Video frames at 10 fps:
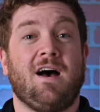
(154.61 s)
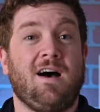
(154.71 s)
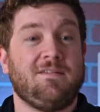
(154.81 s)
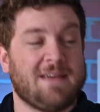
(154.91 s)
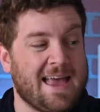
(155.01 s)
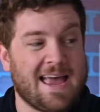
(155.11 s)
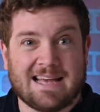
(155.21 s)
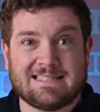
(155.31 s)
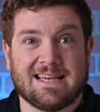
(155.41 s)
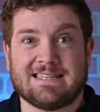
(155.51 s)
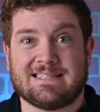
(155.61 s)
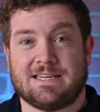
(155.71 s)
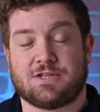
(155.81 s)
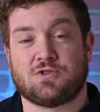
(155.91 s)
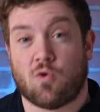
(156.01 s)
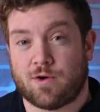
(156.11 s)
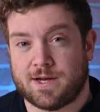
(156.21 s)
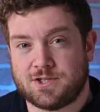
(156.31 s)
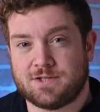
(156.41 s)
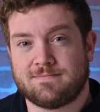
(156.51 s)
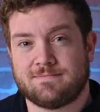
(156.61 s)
of SSD storage.